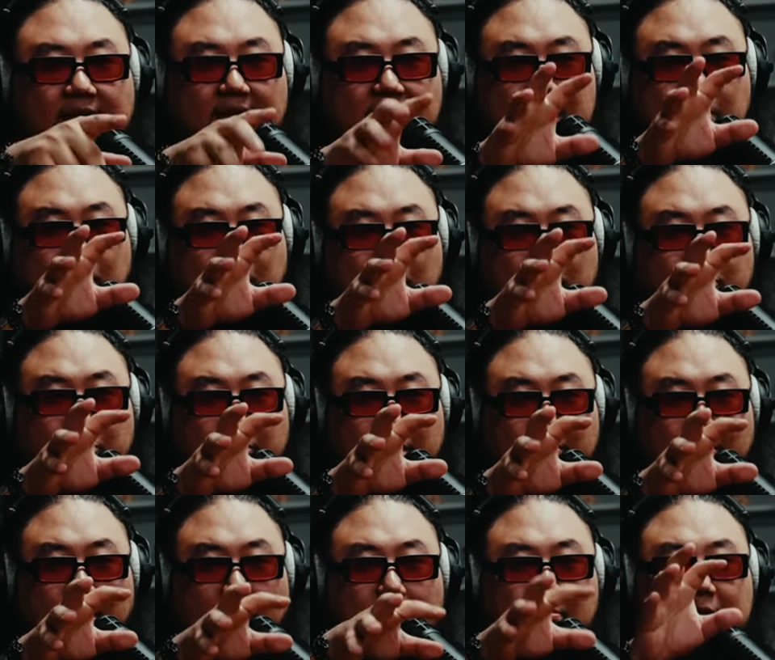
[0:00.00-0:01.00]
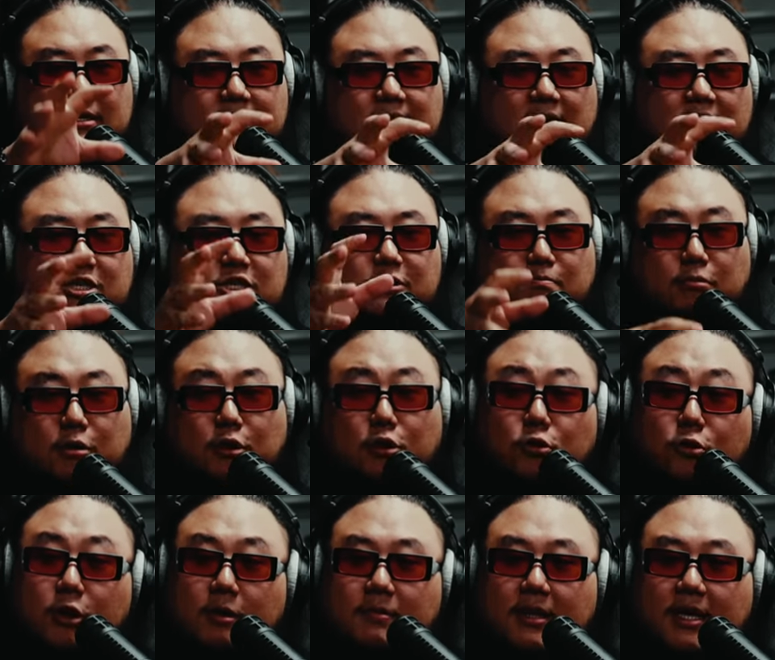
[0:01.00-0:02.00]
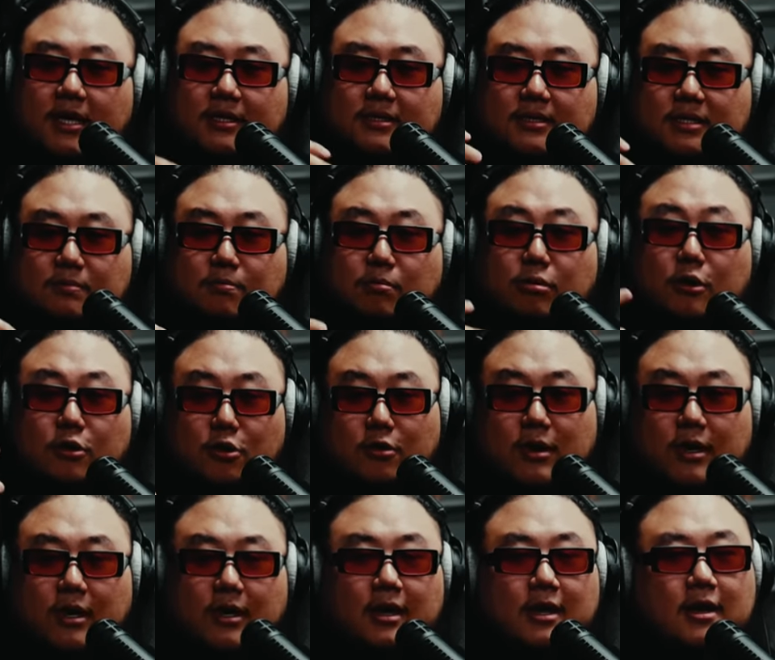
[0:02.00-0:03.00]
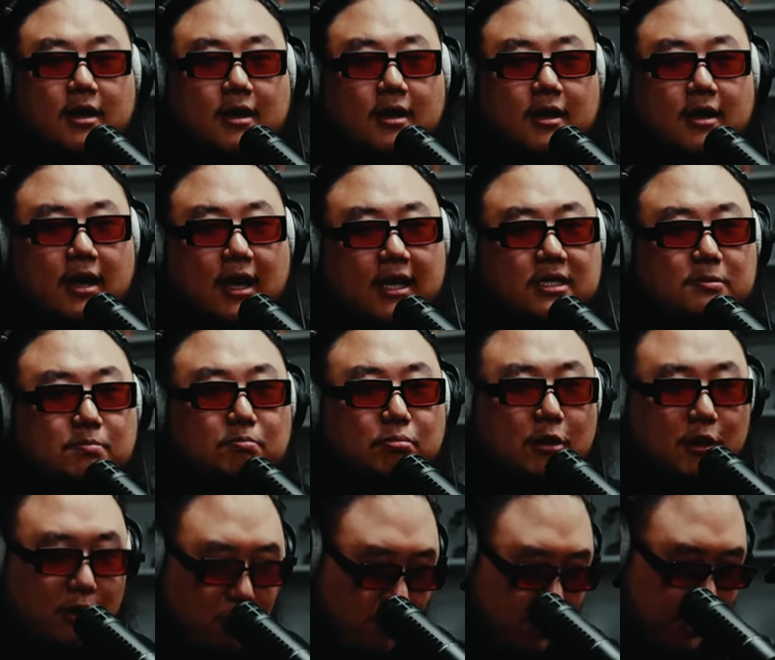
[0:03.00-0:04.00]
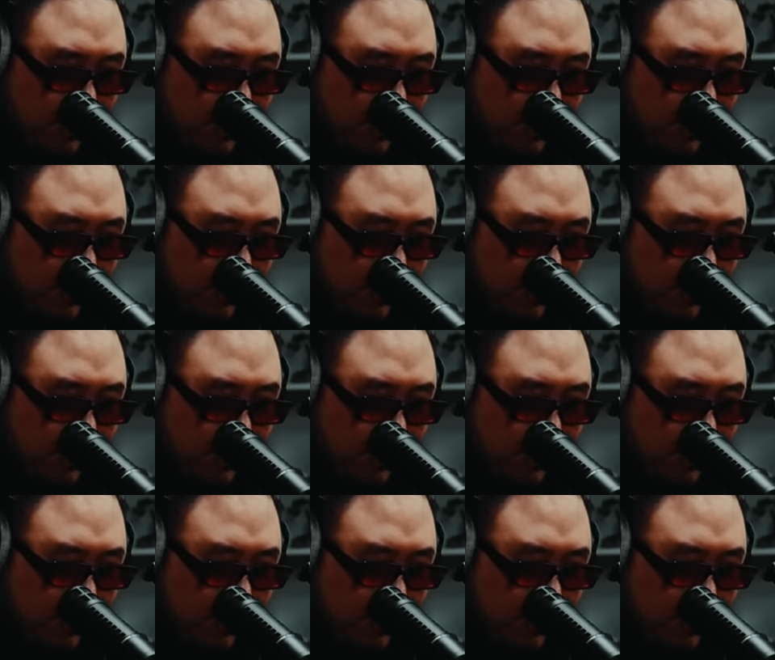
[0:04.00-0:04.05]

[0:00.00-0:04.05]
it's blurry, right? But it's not just blurry because it's blurry. It's blurry